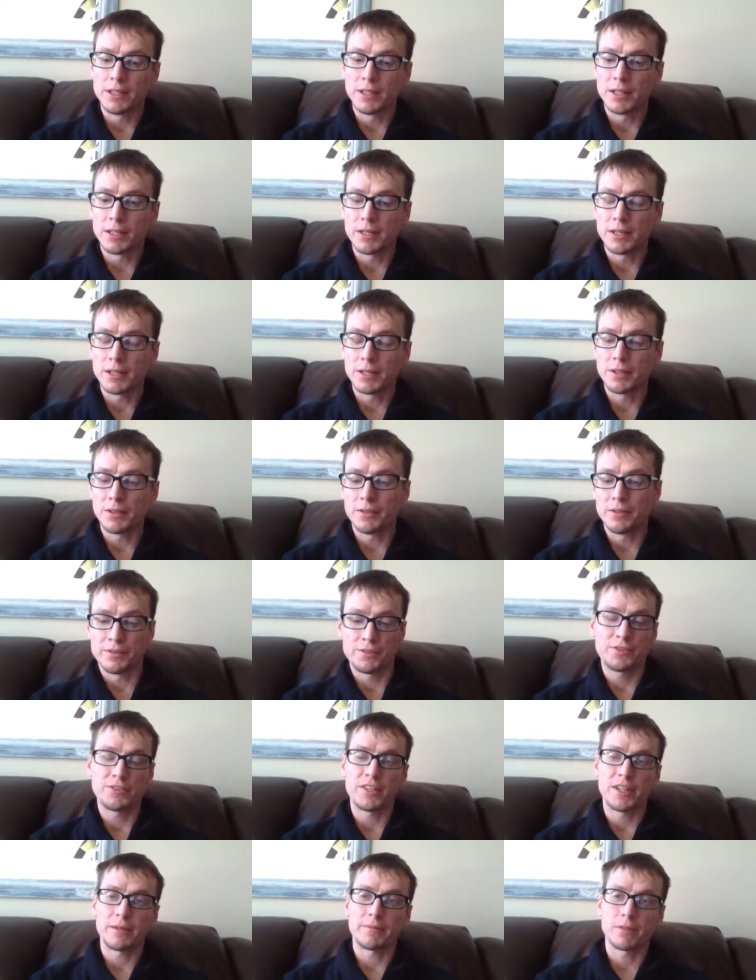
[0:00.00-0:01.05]
then the
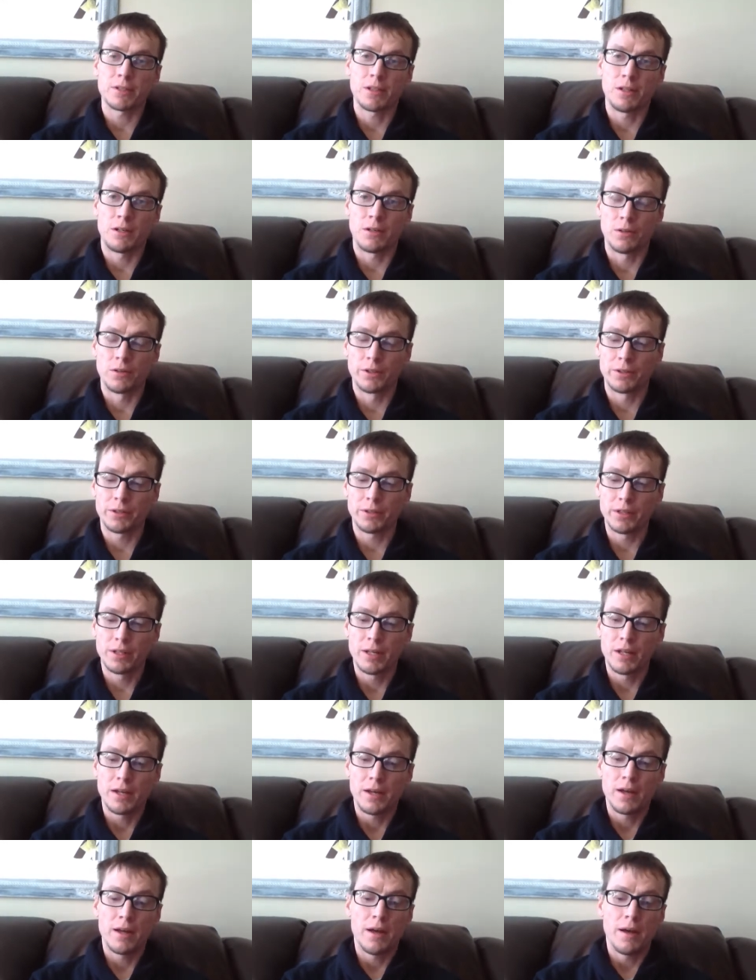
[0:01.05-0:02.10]
step called
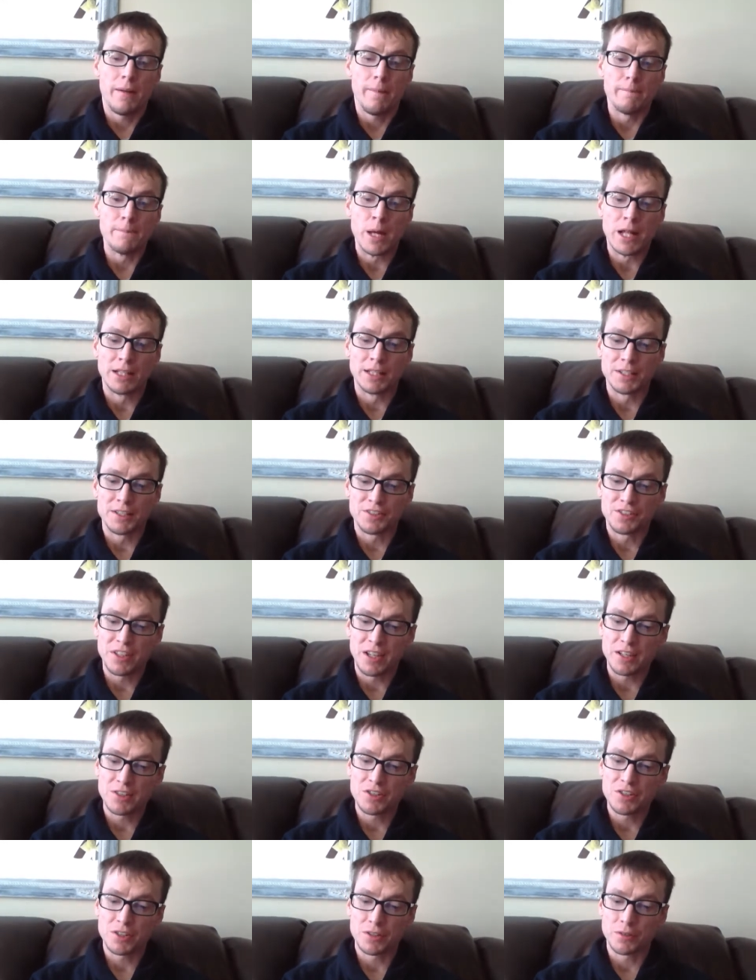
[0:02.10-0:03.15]

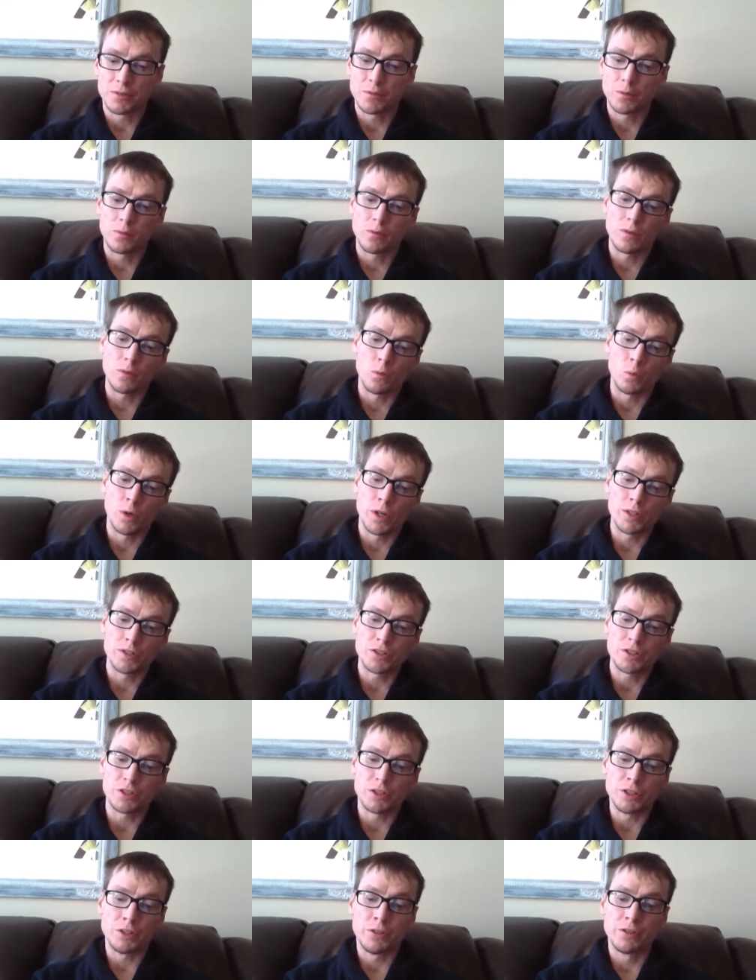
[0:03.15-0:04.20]
melanization,
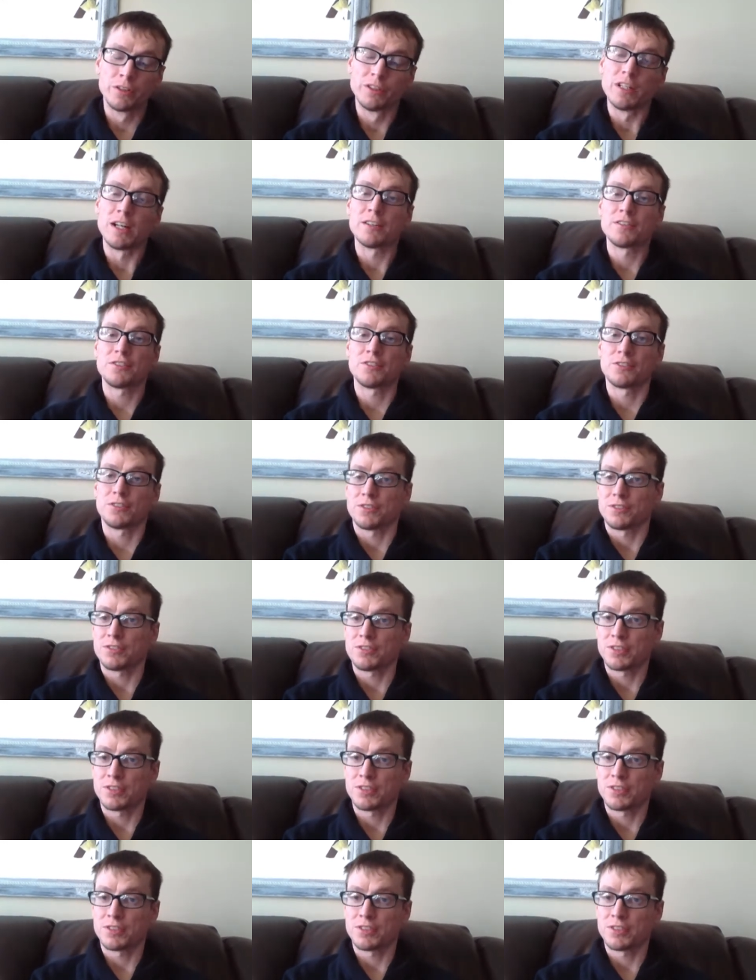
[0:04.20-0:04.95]
which utilizes